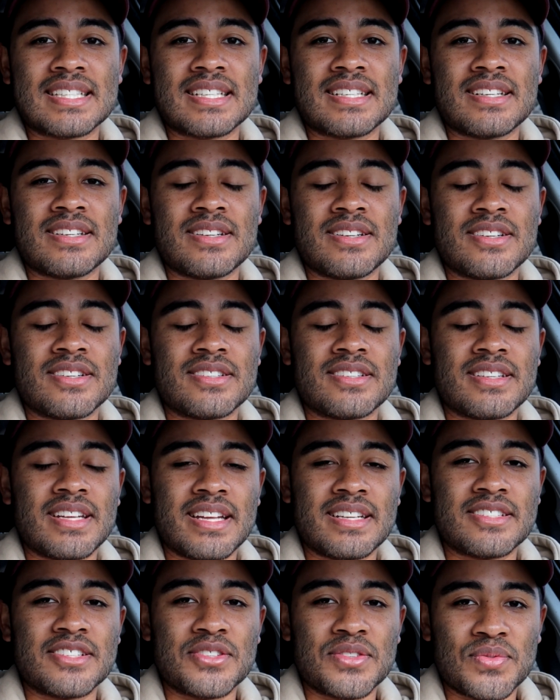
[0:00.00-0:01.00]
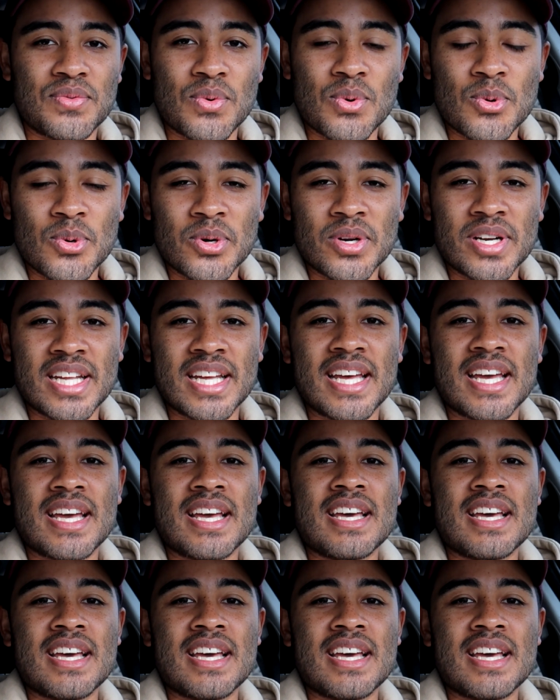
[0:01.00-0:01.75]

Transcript: it just inches forward.